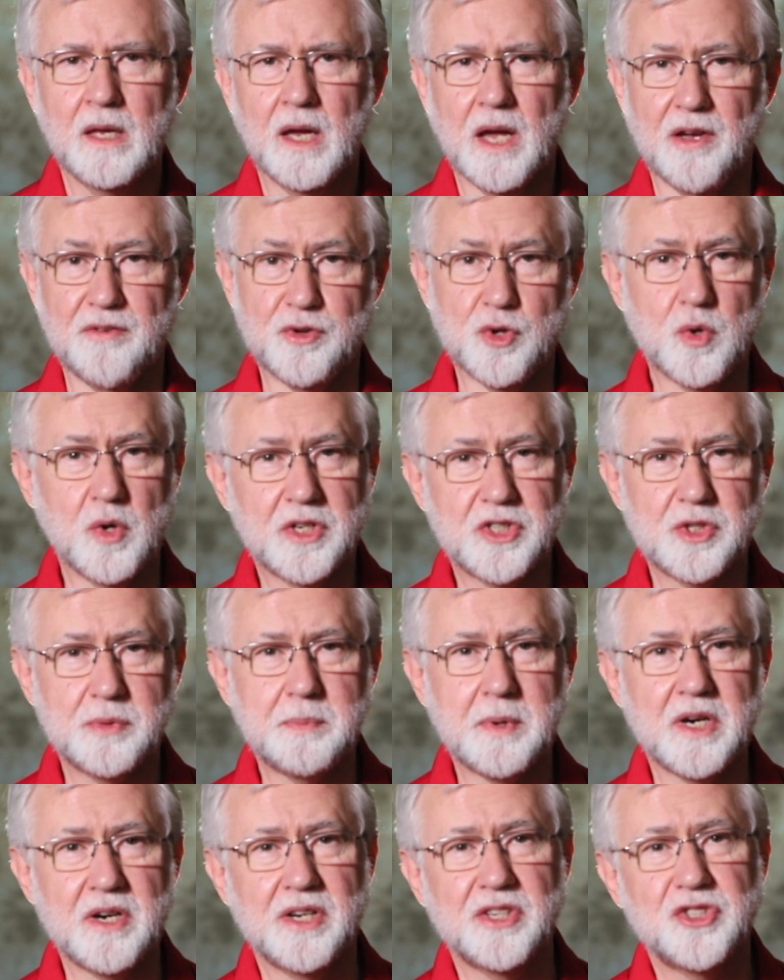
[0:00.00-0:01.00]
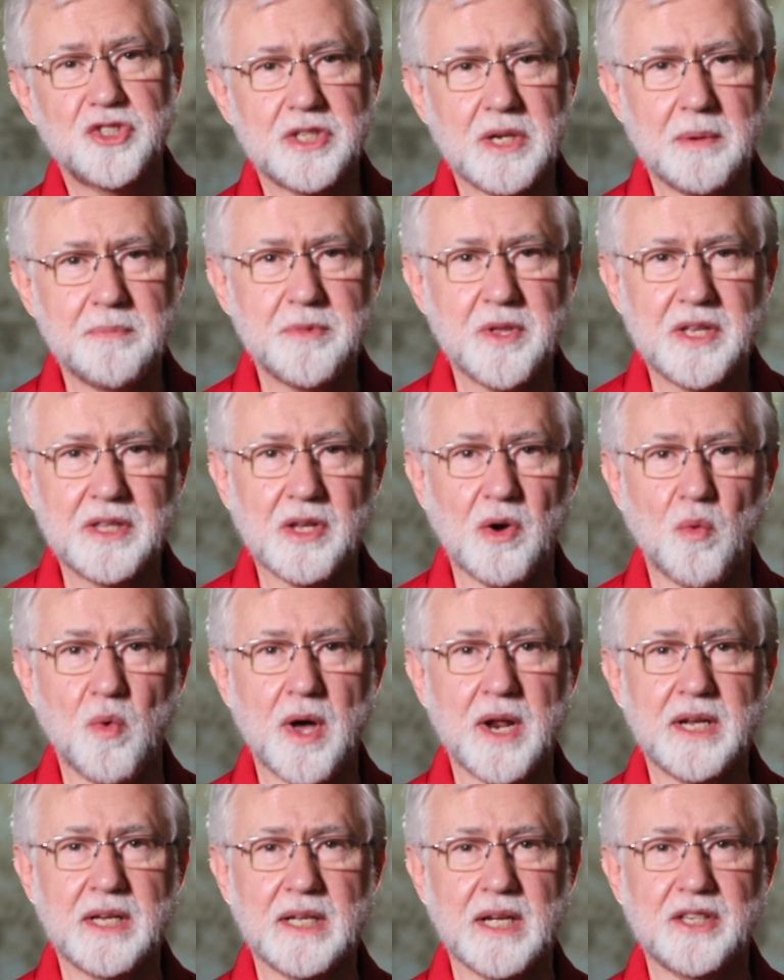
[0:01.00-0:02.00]
Have you experienced something that
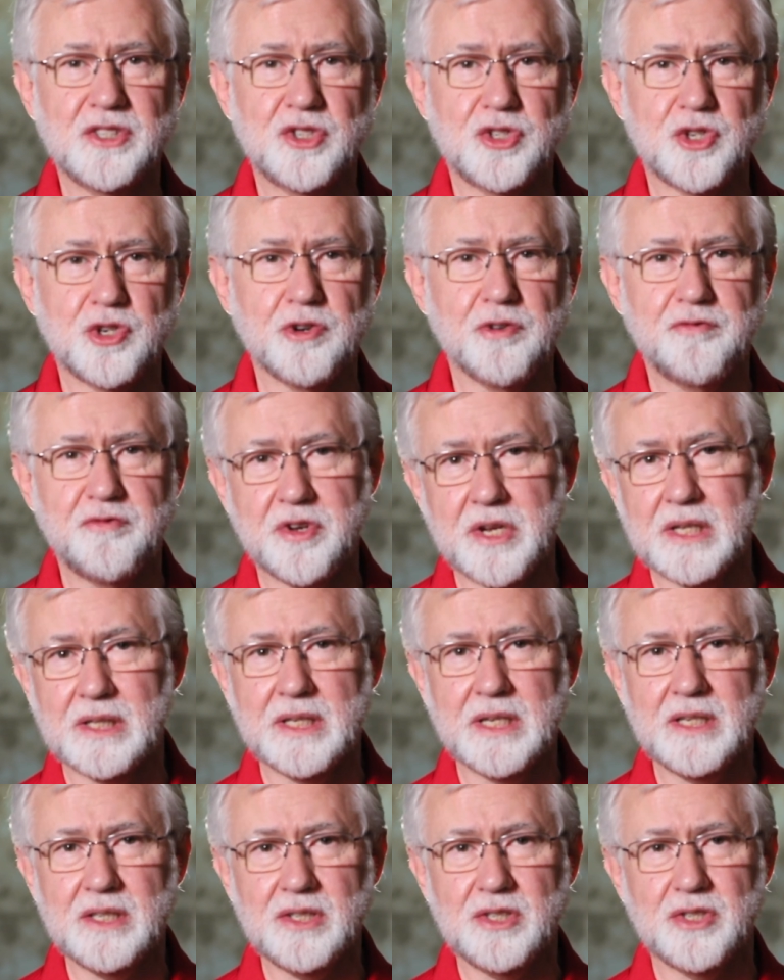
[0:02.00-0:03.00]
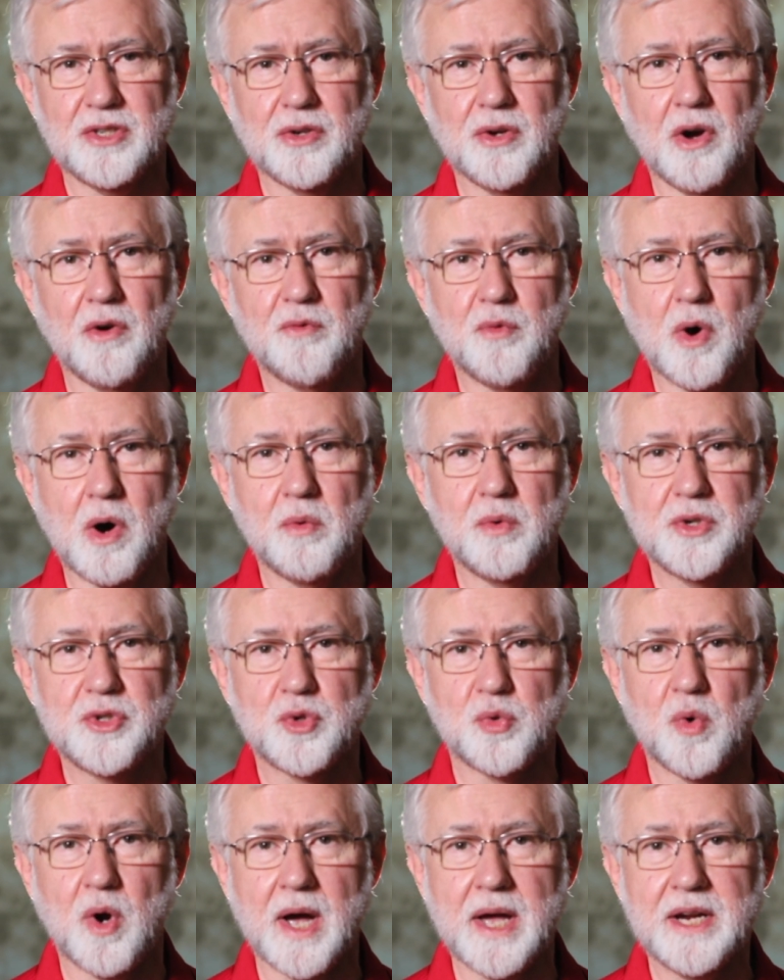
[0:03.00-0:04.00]
went against your feelings of what was
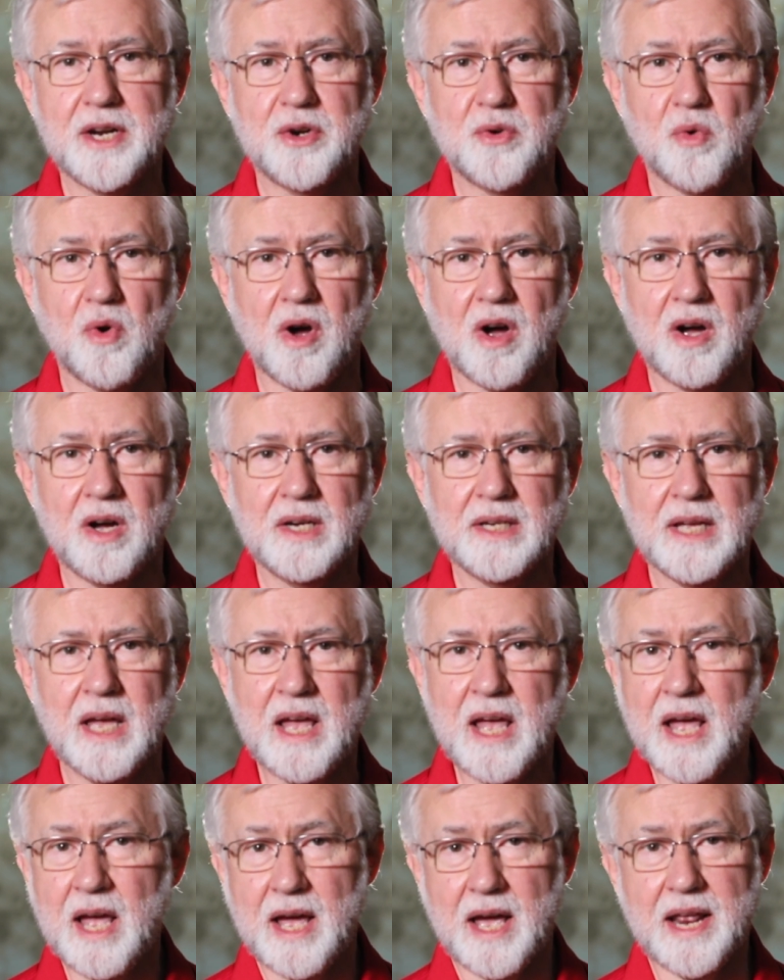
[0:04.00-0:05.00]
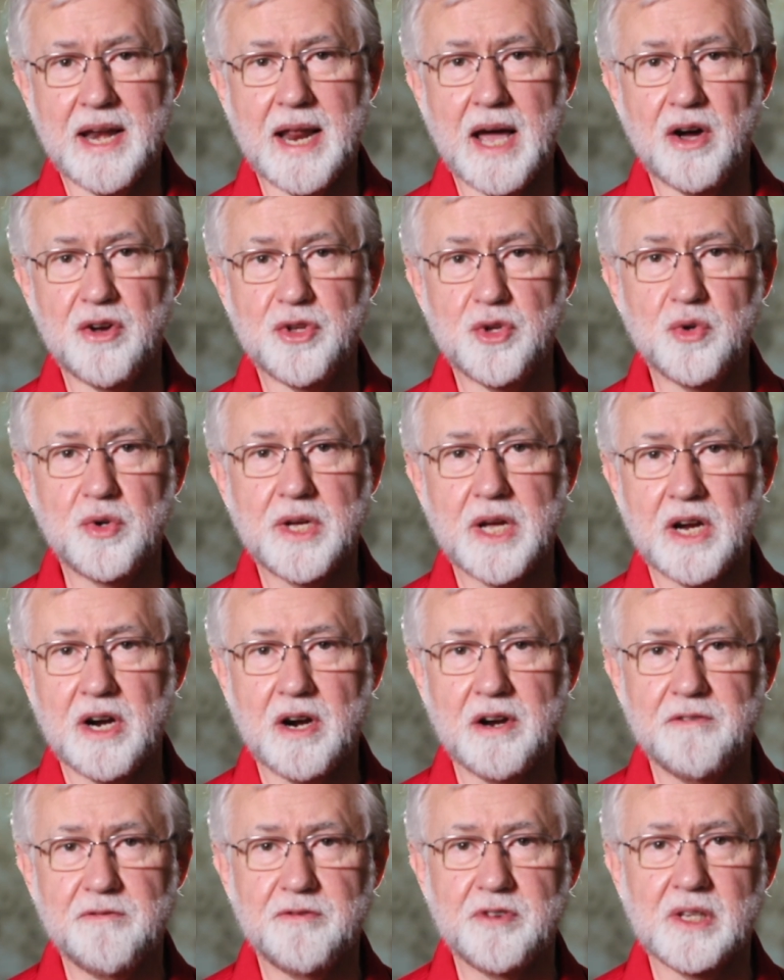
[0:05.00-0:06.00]
right and wrong, and now you
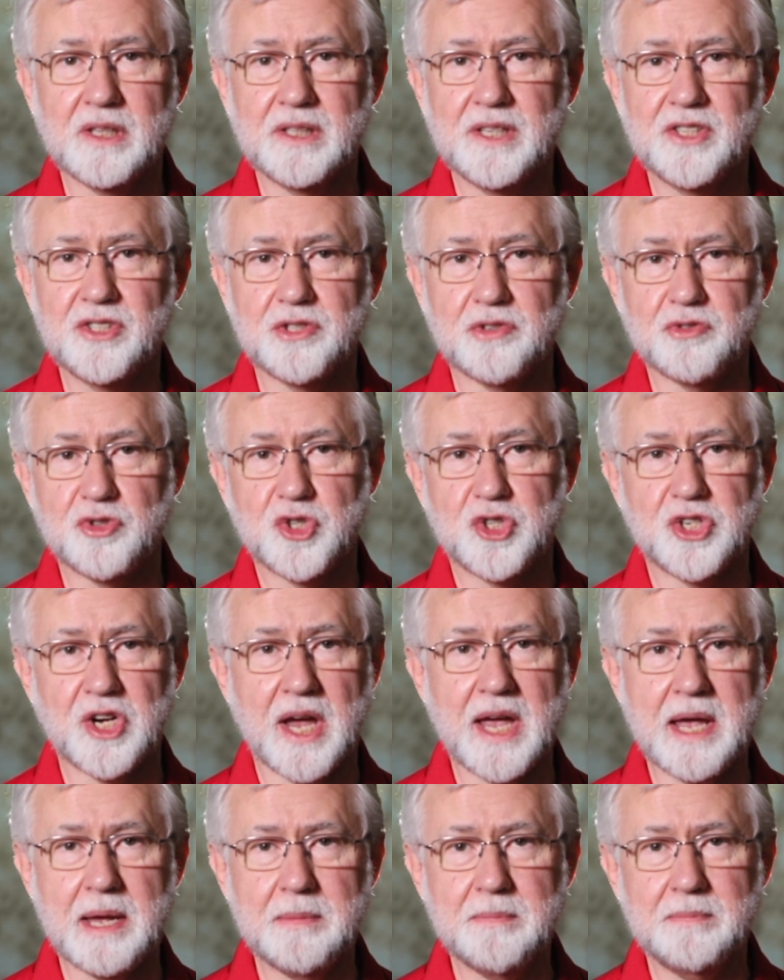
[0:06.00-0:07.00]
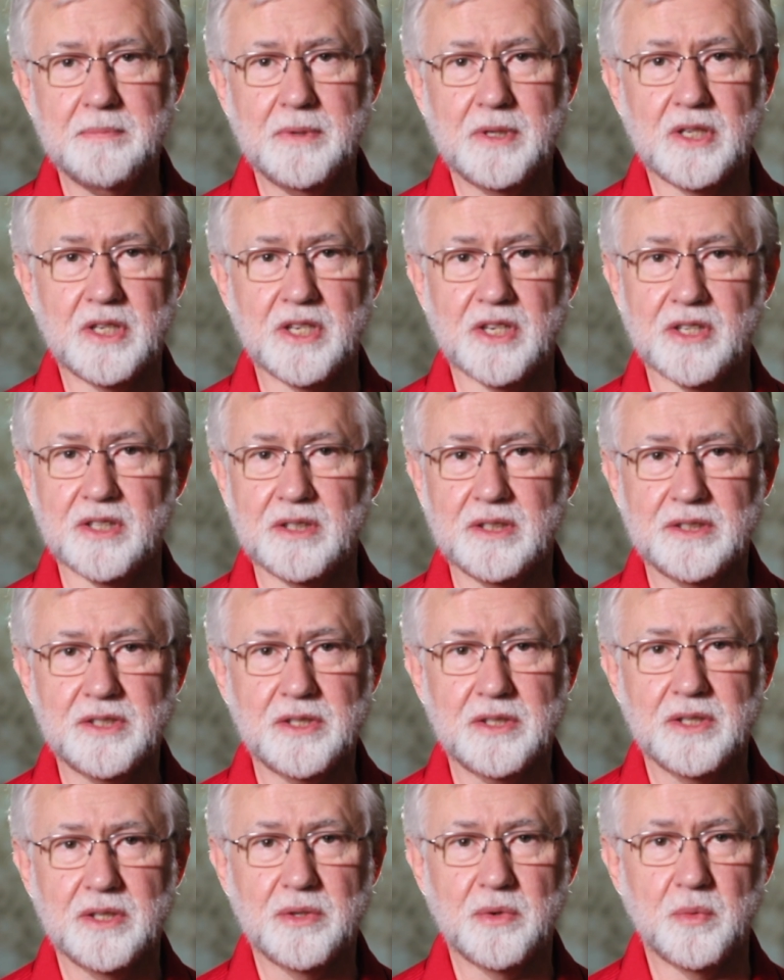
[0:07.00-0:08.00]
carry feelings of shame,
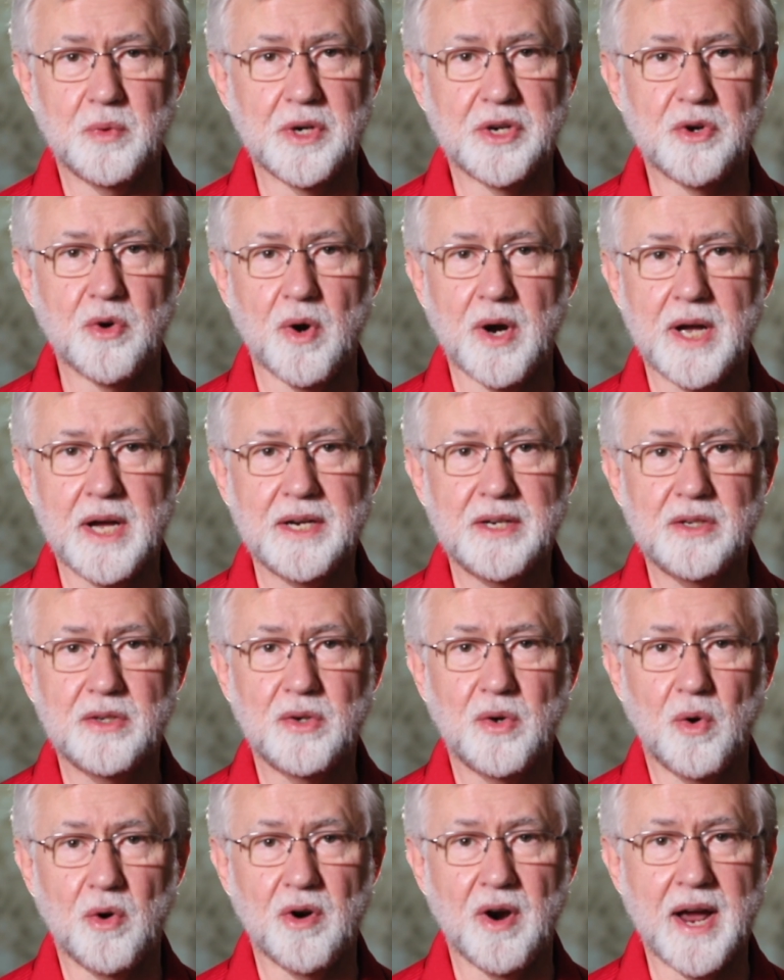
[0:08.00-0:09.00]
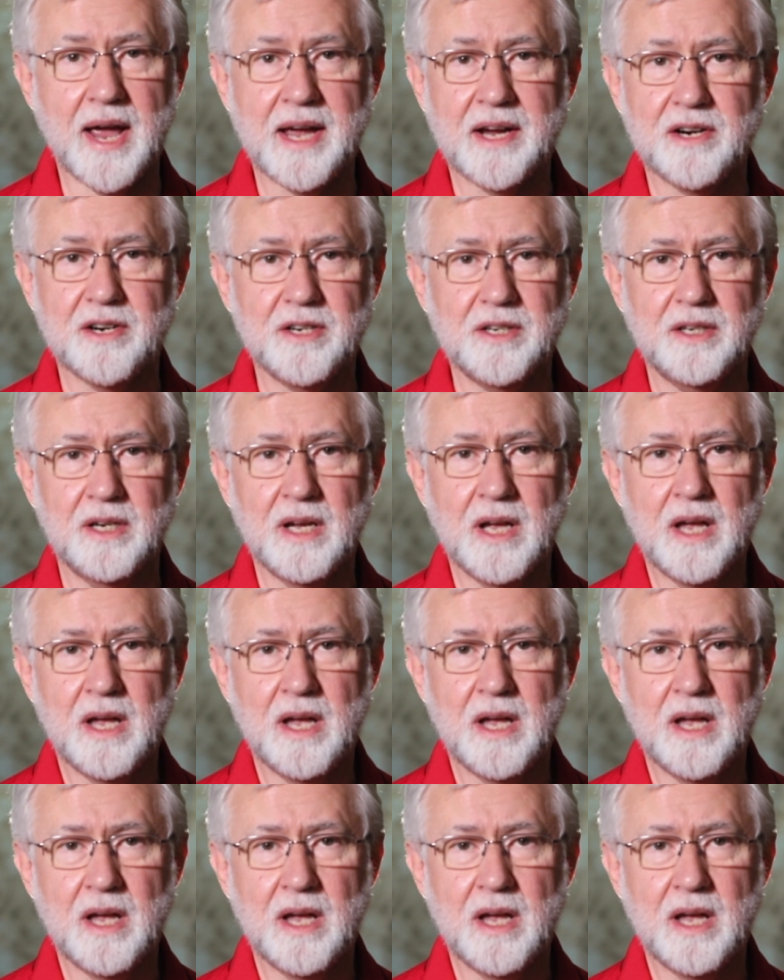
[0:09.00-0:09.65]
guilt, regret, or anger?